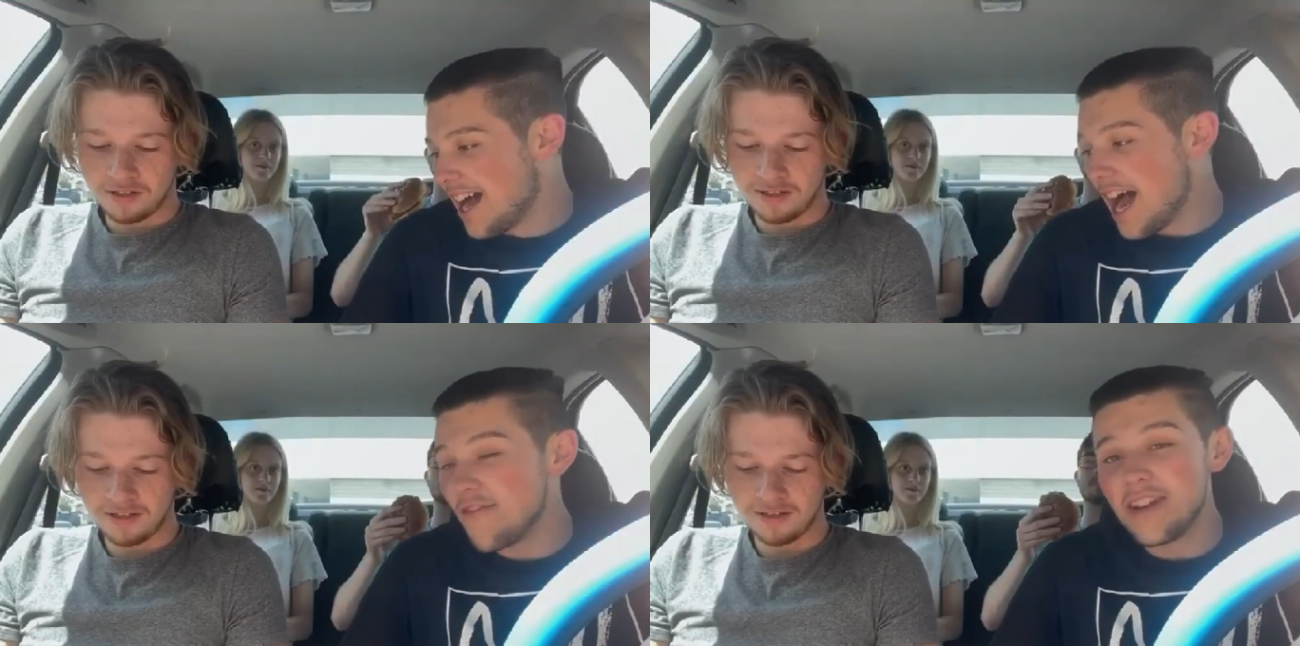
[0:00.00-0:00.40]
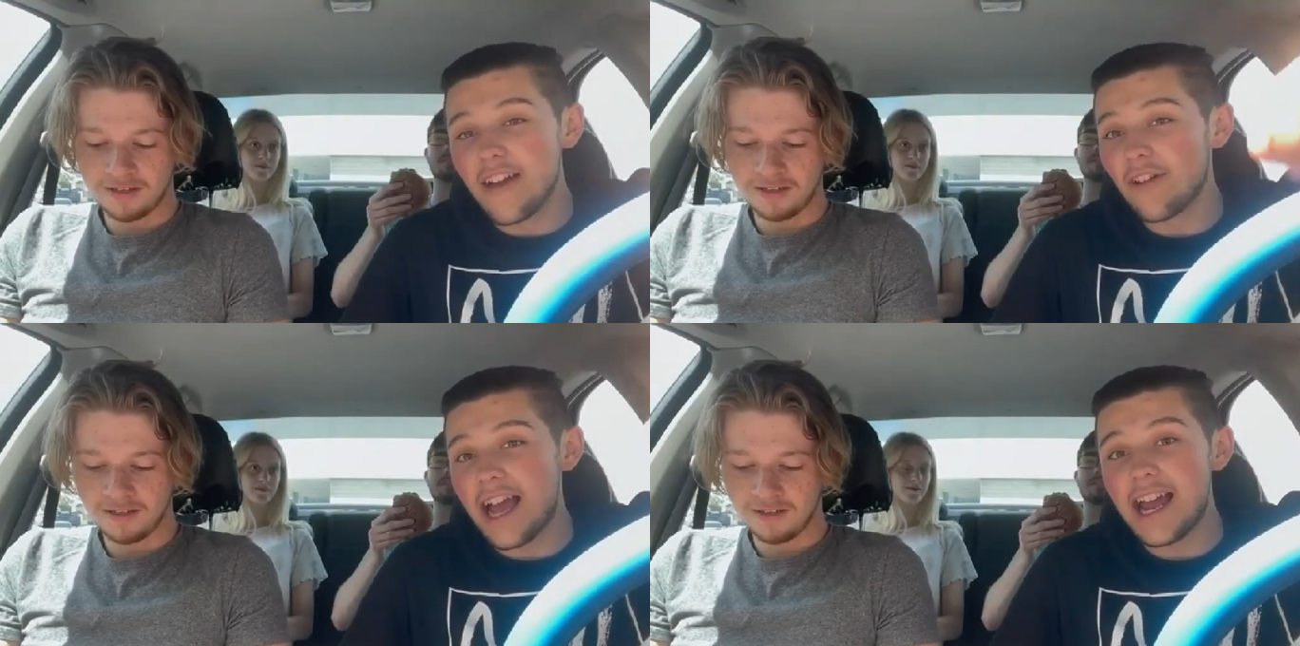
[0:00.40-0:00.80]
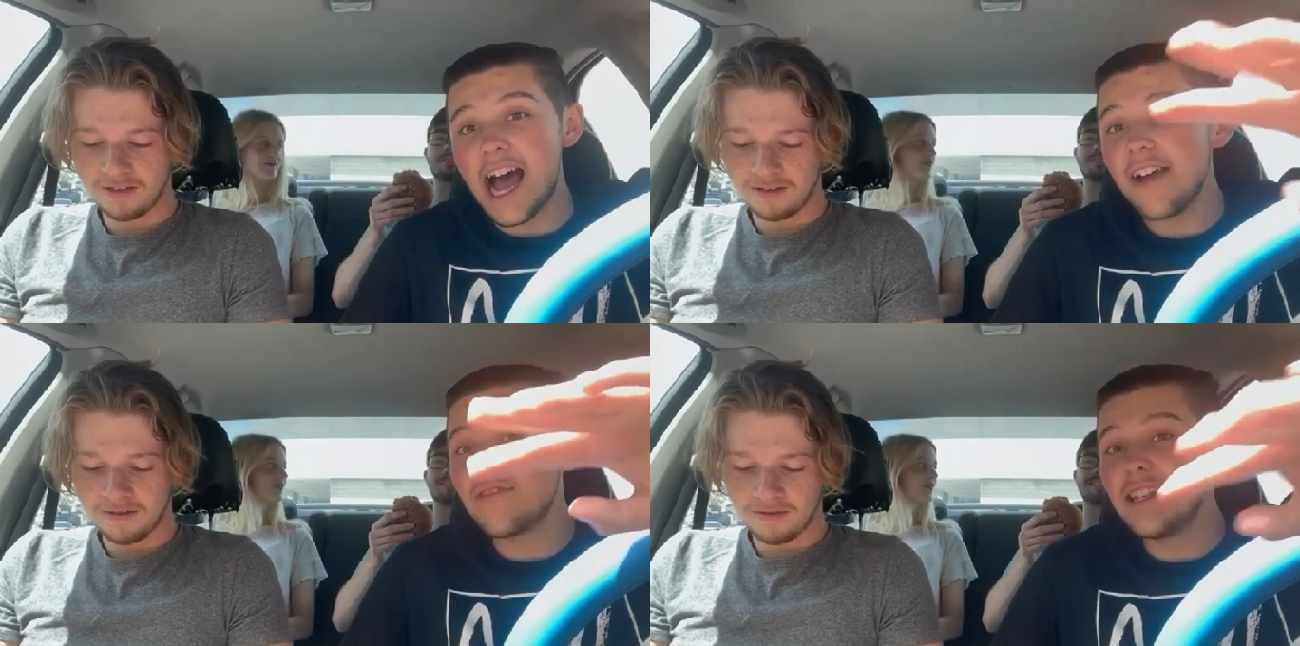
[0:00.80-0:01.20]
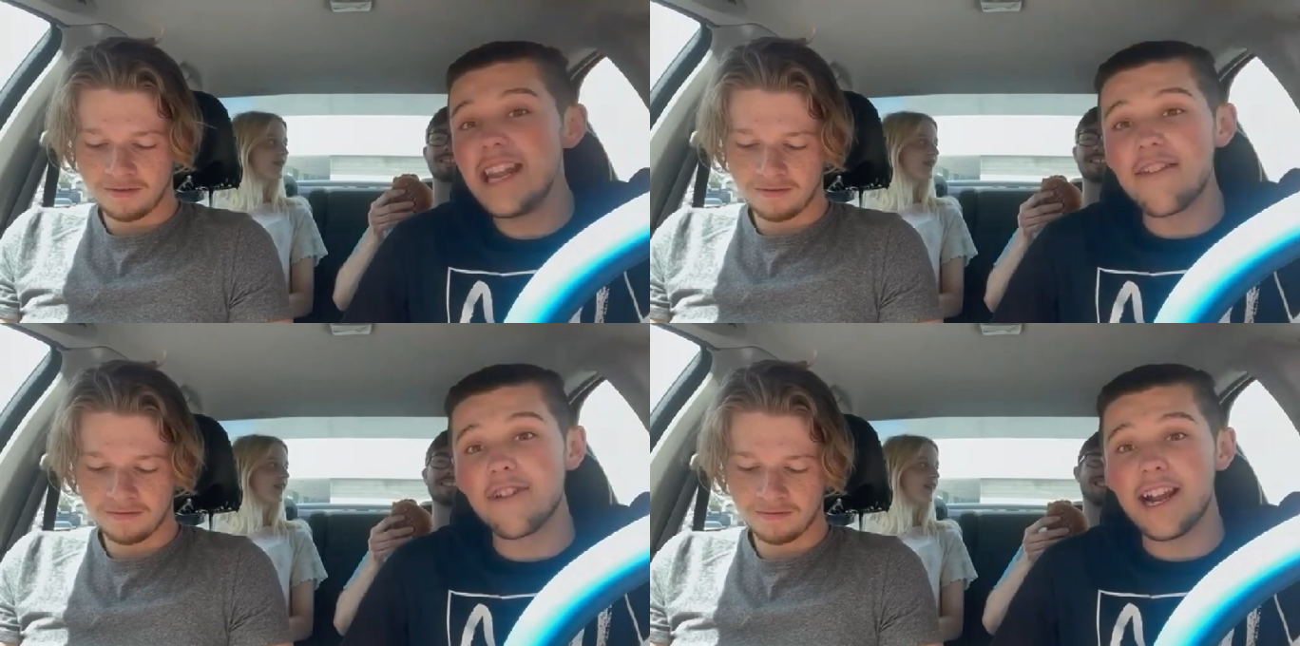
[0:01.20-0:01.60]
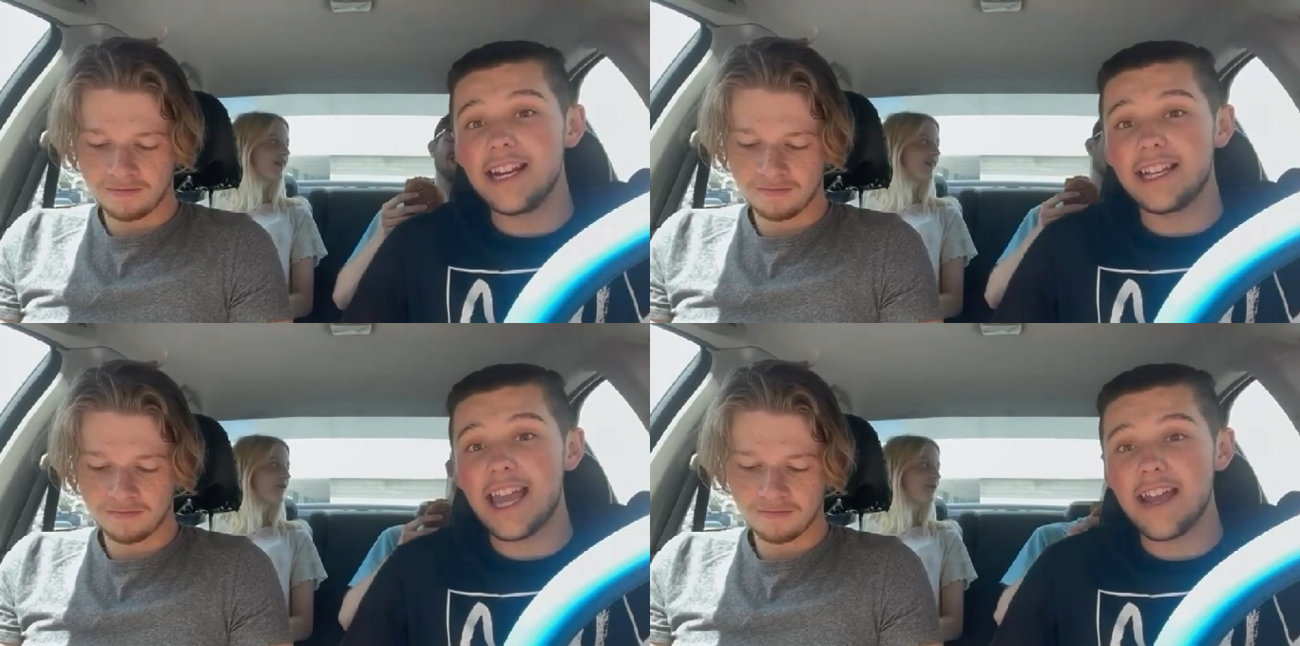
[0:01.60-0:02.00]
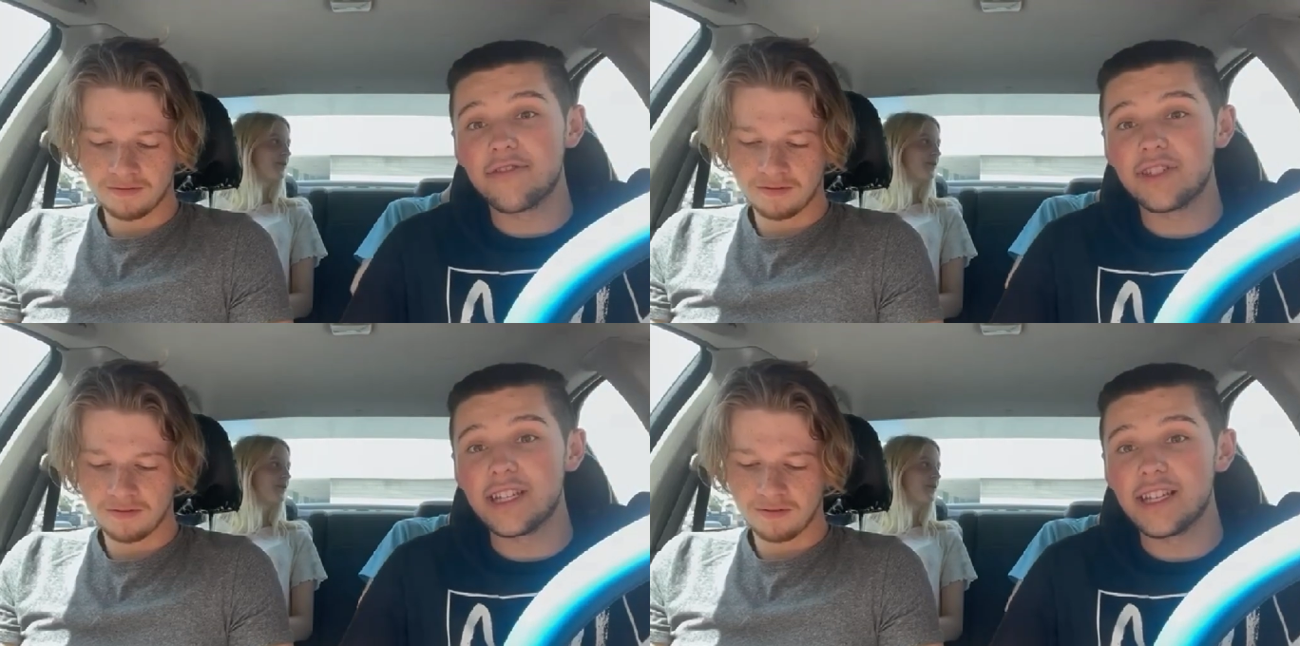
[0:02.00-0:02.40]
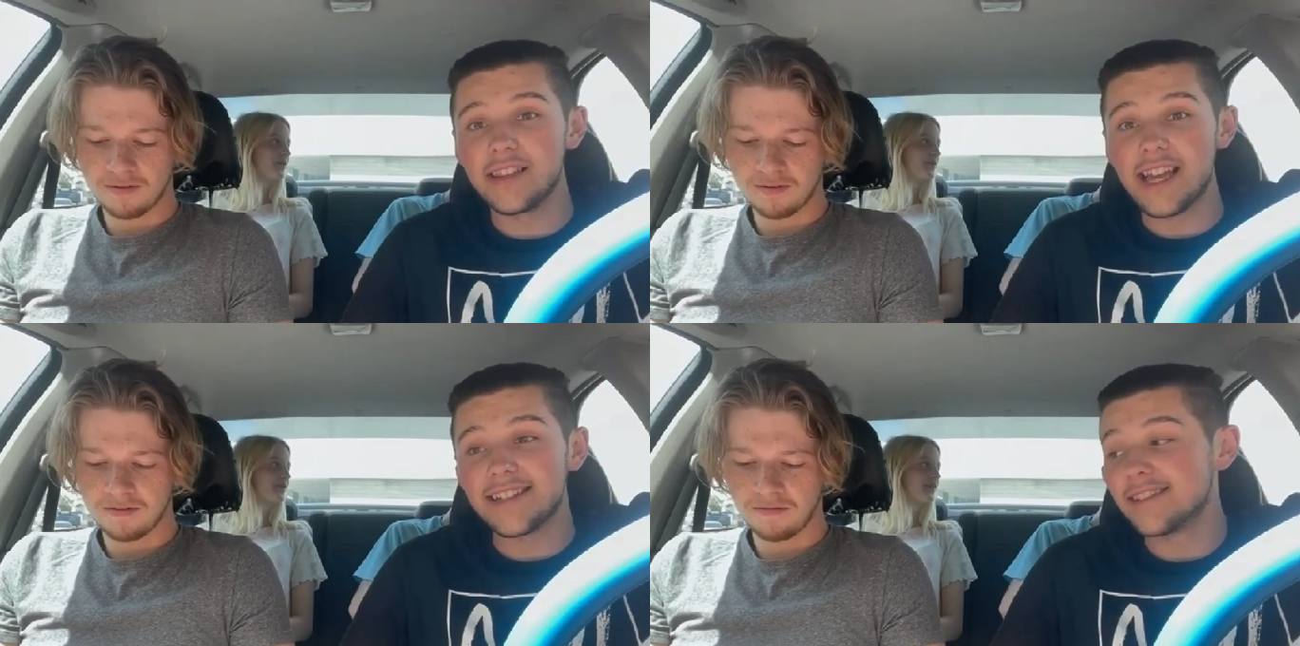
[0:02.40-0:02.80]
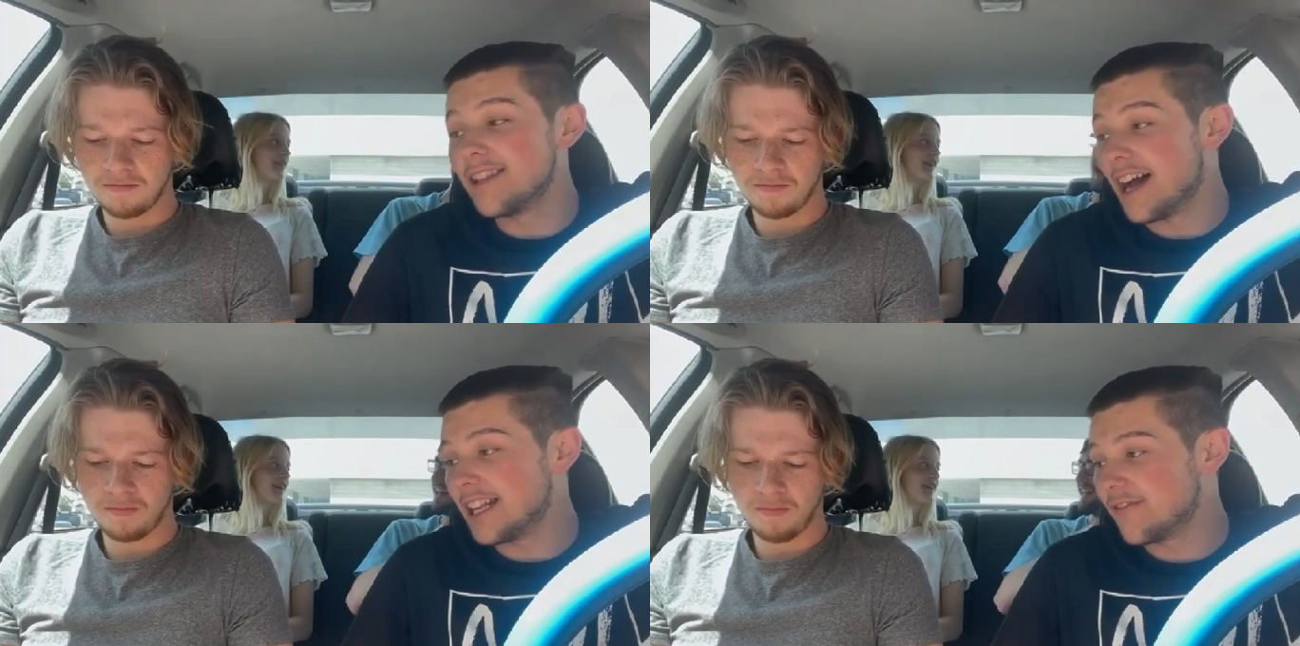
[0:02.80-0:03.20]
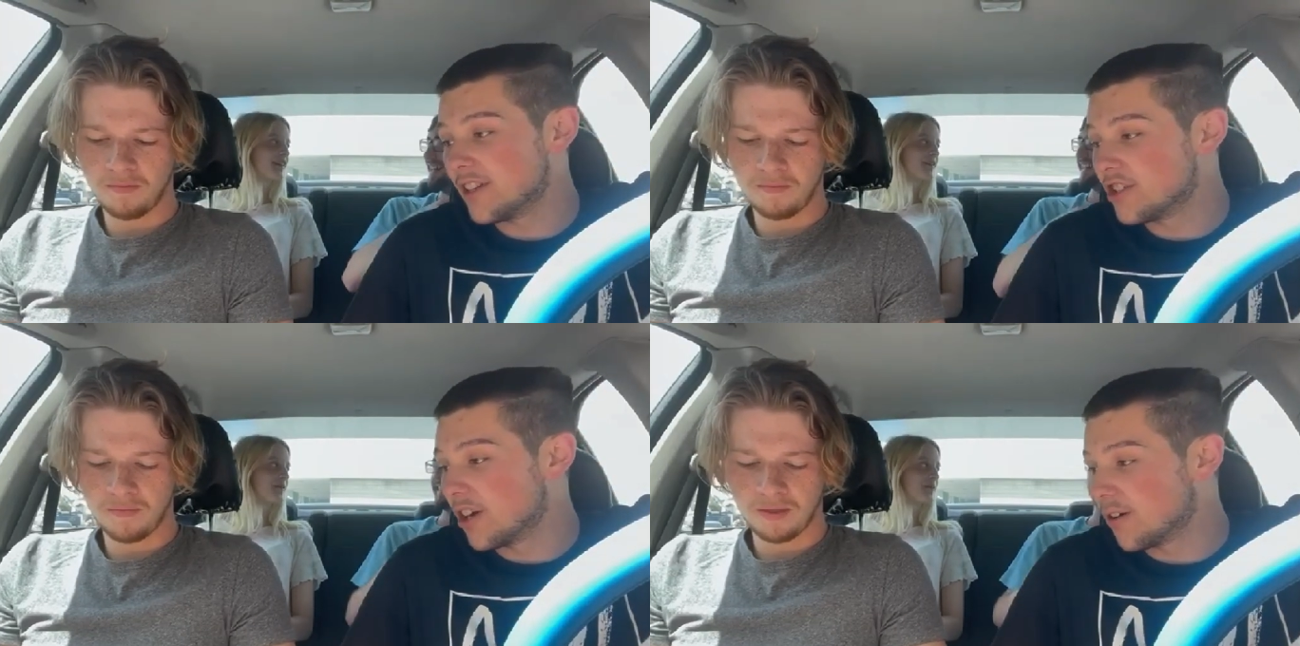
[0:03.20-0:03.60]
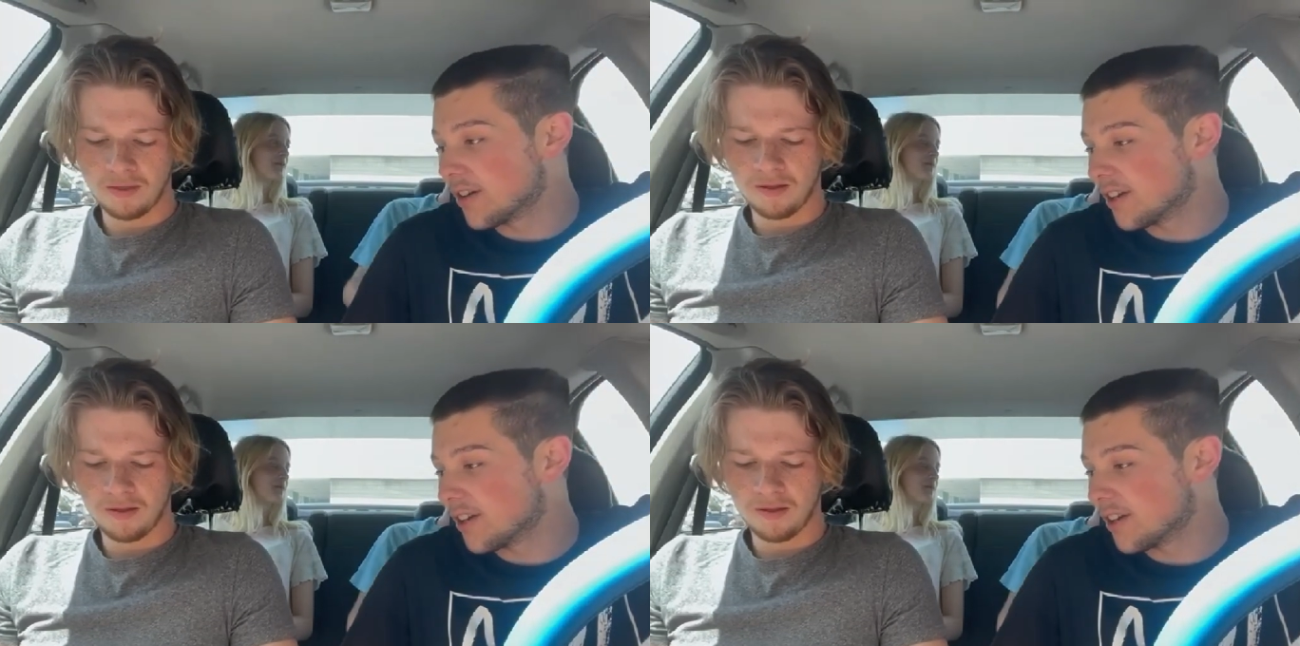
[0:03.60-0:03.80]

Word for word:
Speaker 1: I've never had, I've never ate at K F C. That's not even a joke.